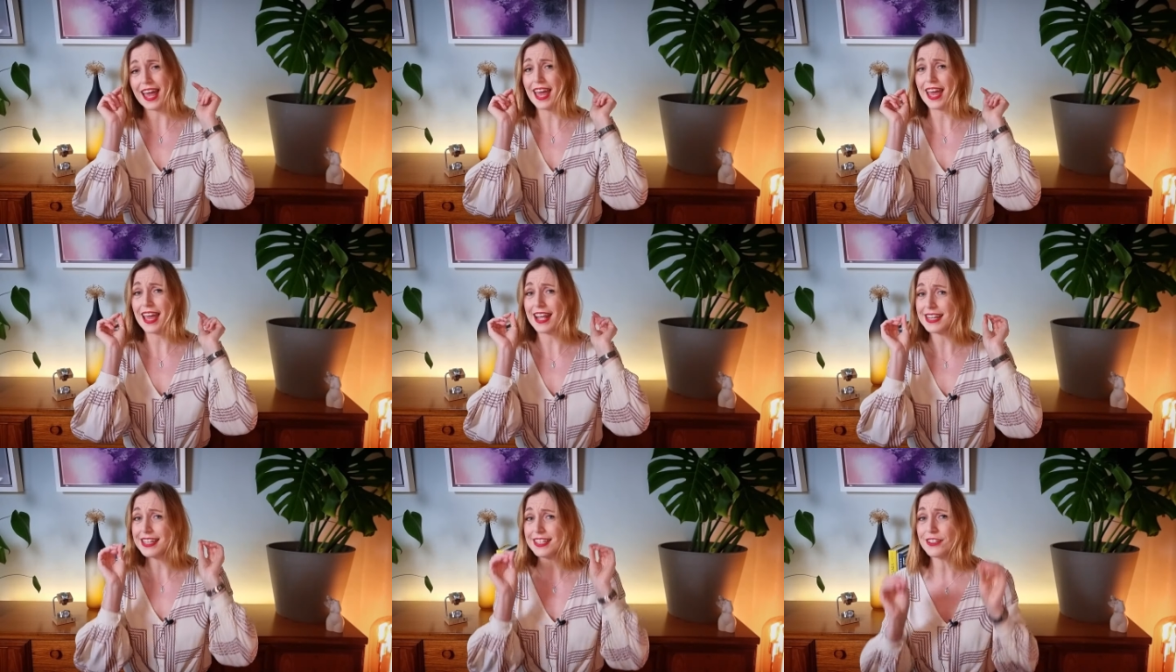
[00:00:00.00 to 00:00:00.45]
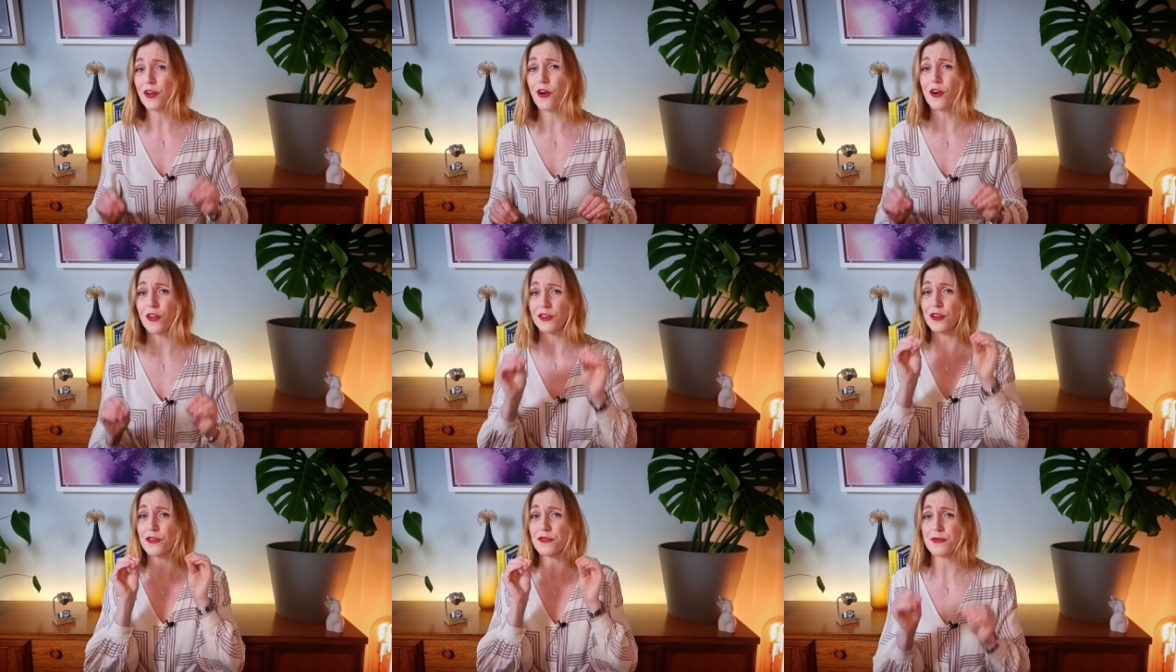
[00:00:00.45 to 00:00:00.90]
a
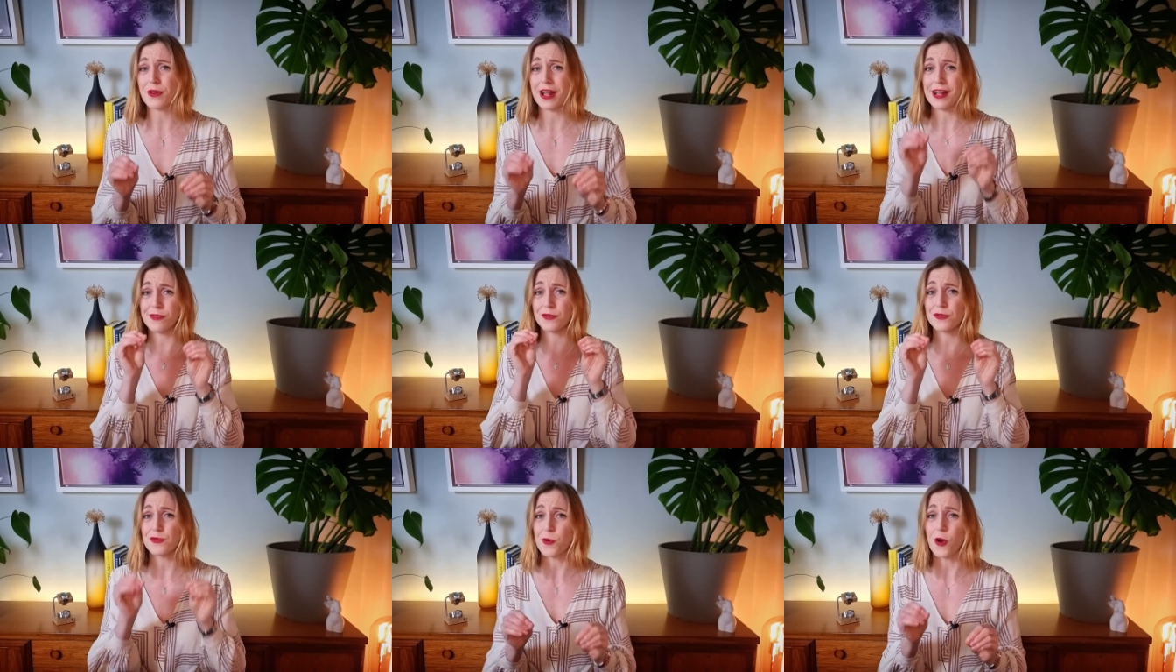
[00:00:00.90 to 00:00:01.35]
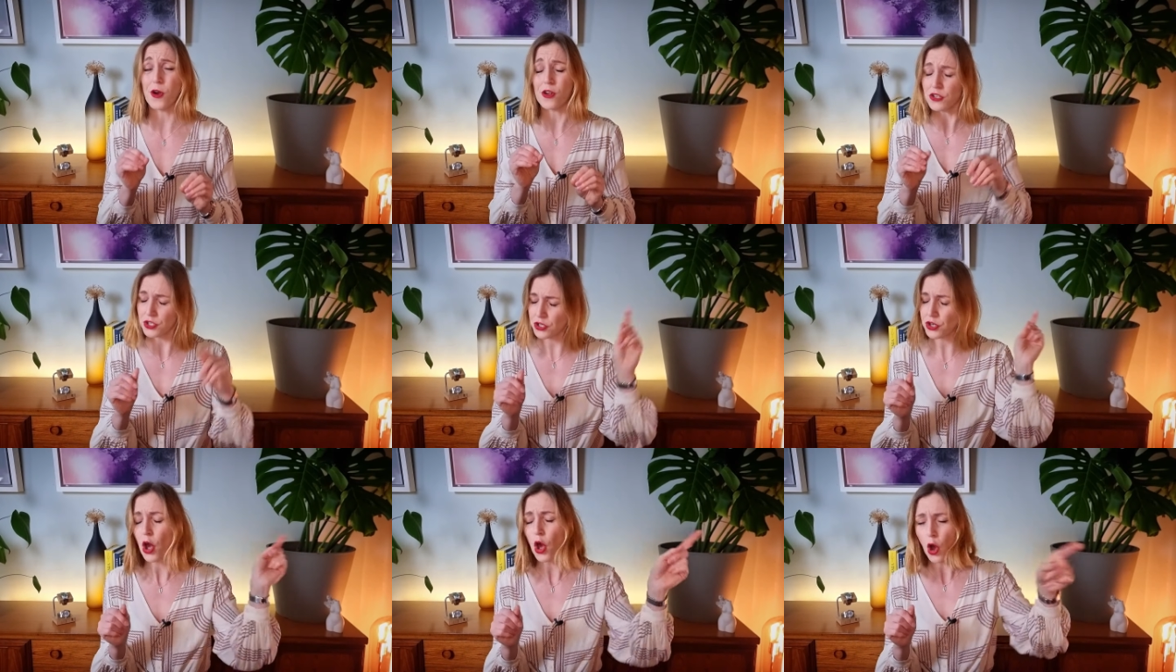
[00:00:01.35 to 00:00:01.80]
non-round
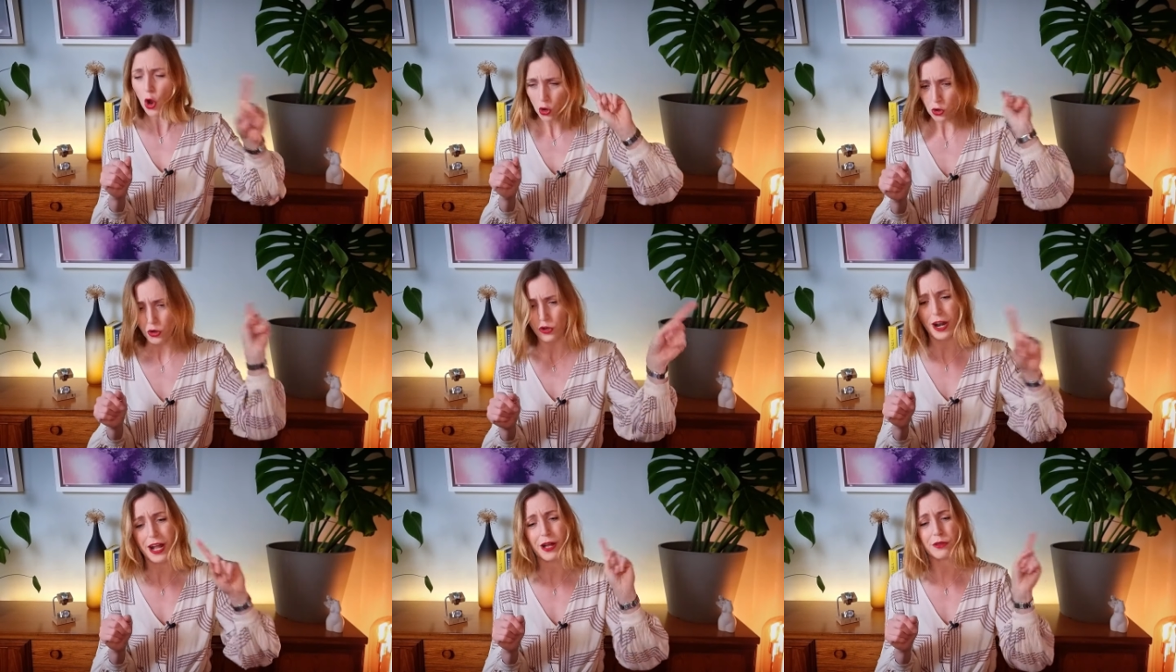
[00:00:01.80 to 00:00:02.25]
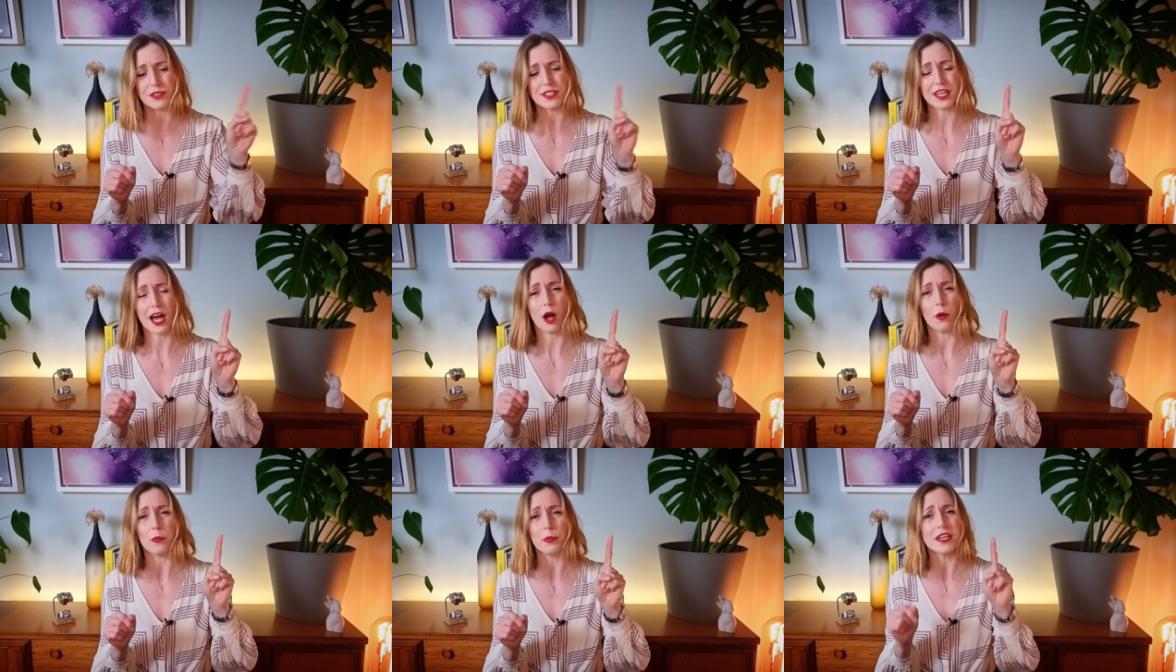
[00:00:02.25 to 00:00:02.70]
watch
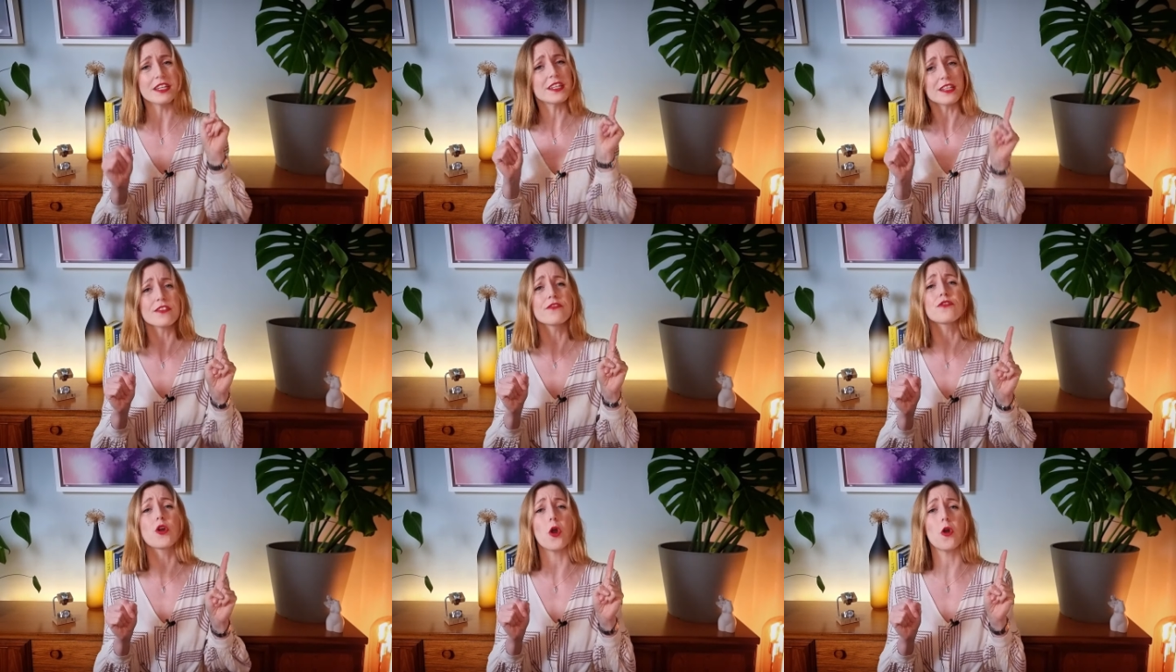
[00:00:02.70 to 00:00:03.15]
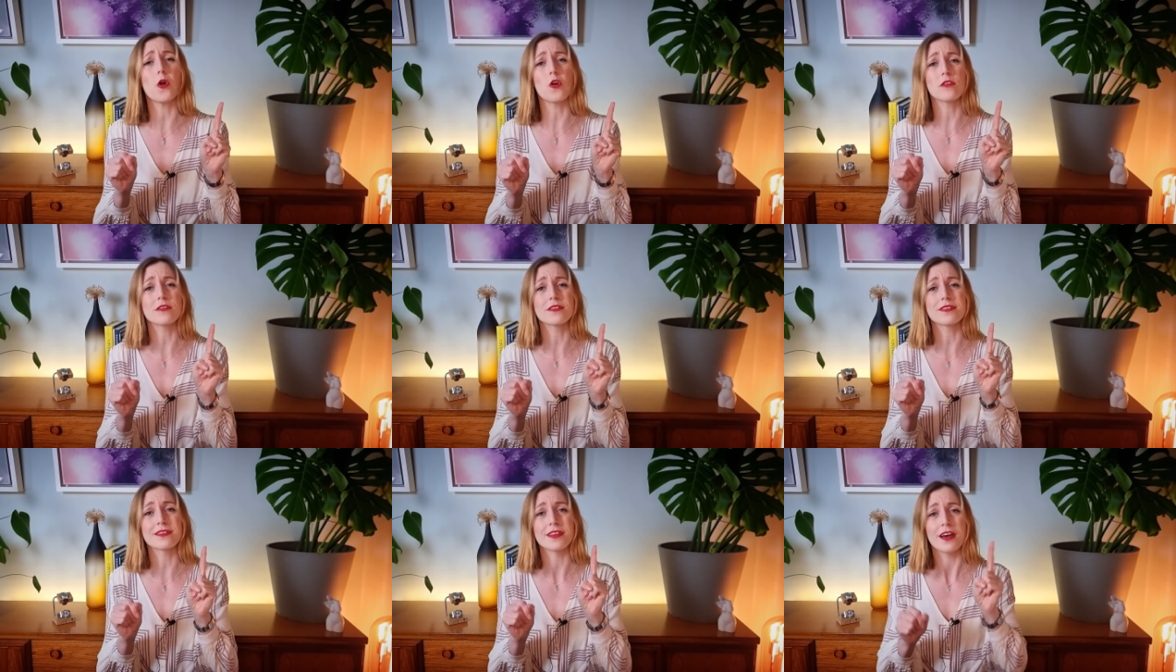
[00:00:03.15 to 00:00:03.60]
roundup. It is of
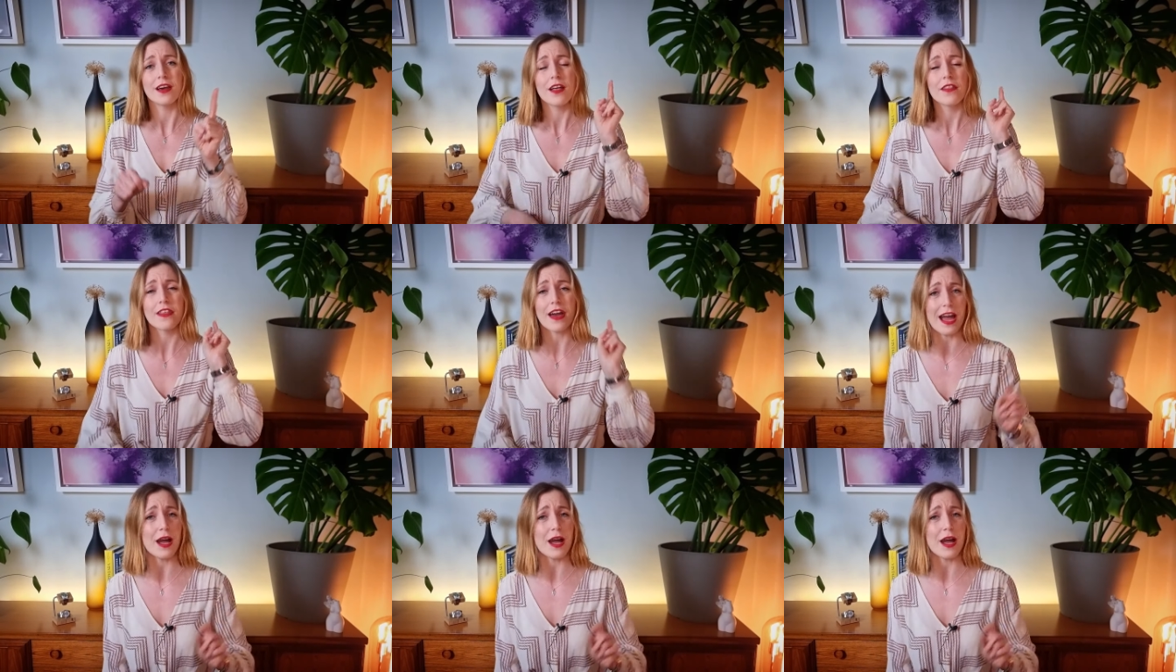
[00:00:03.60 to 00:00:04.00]
course the